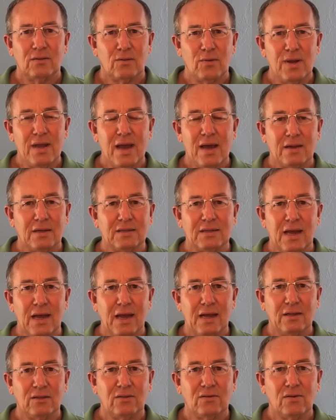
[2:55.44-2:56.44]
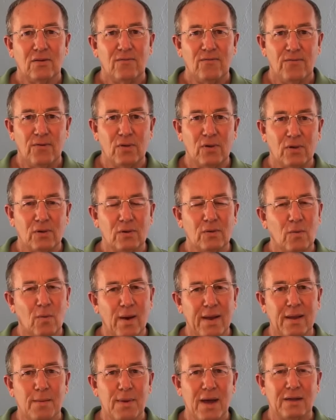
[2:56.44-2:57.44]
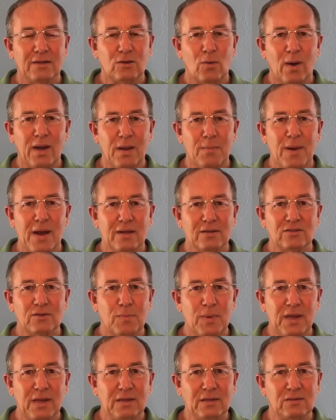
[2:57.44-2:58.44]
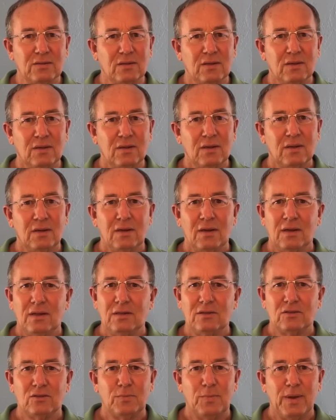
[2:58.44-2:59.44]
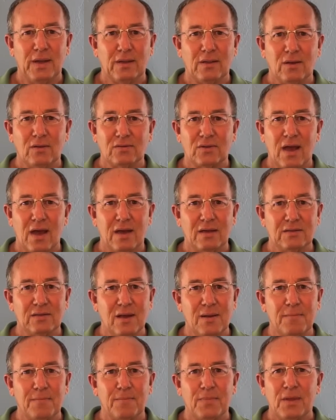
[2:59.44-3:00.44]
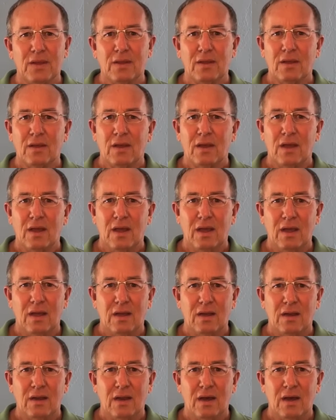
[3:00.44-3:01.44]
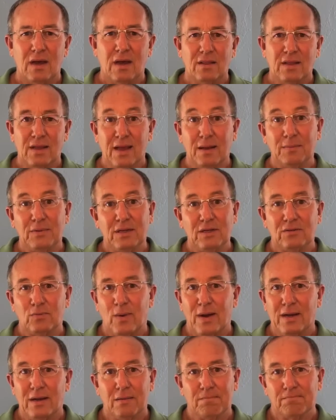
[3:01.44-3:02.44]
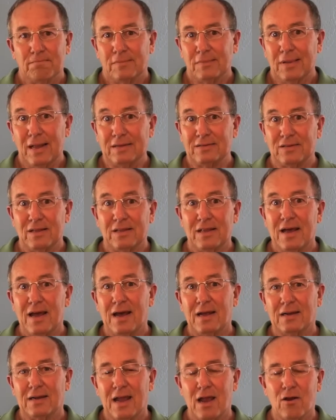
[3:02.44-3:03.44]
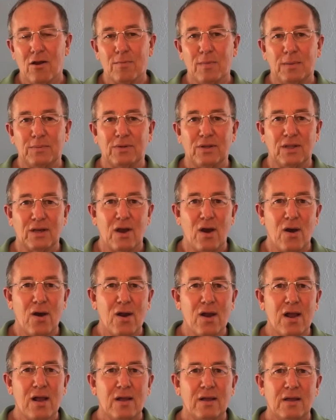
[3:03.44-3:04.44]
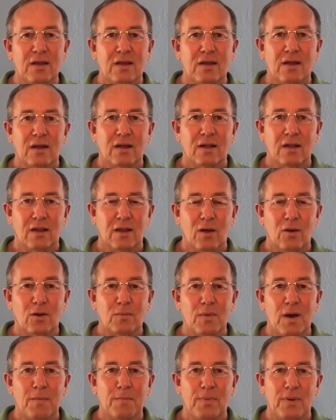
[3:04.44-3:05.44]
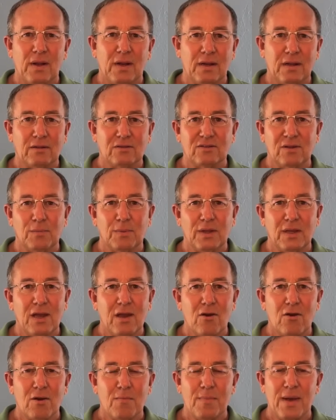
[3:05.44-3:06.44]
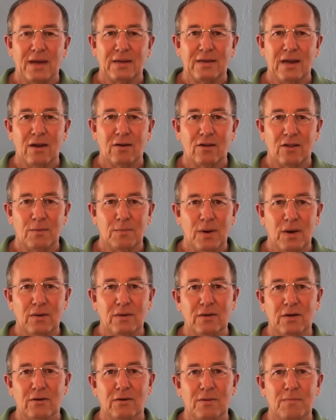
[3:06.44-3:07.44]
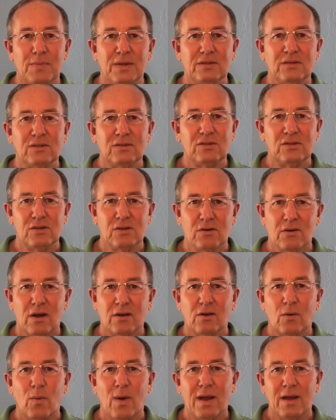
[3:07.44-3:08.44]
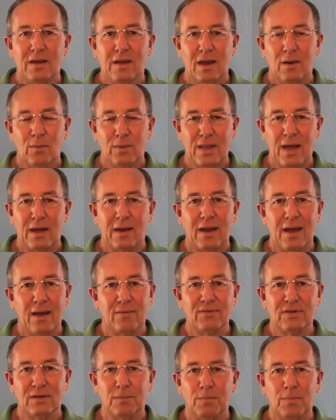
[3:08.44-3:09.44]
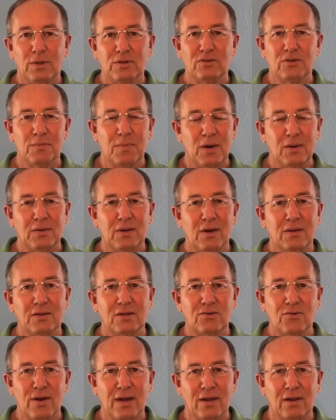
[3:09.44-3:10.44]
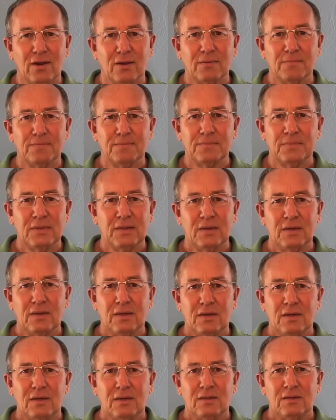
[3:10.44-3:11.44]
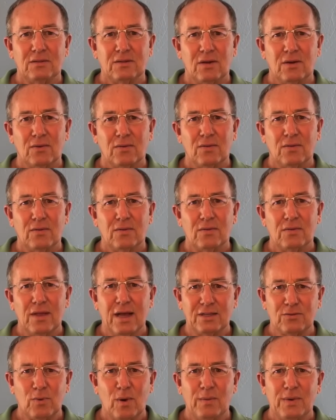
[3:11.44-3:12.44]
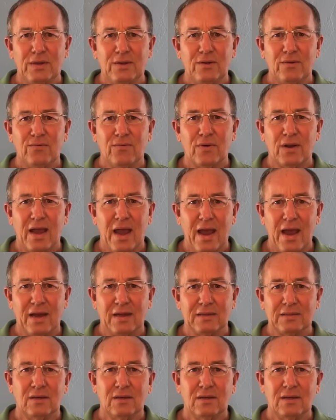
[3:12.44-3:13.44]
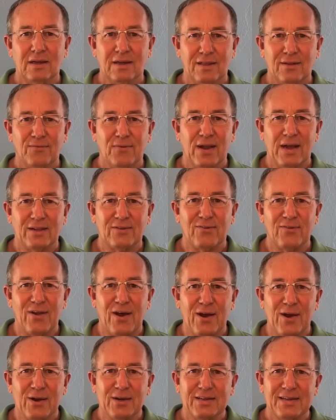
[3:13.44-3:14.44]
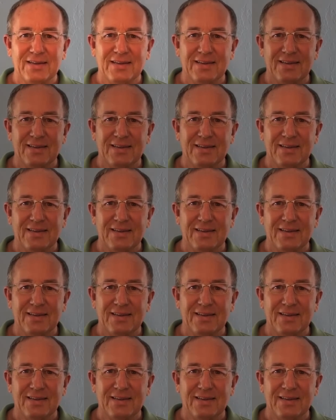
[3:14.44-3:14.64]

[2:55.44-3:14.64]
3-gallon tanks full weigh about 20 pounds apiece. You just pick those guys up, and the empties weigh less than that. Carry them up to the car, load them up, and simply carry them back down to the boat, and you're in business and you're underway again without having to put your boat on the trailer. So that's what we do for gas in the Flats Flyer.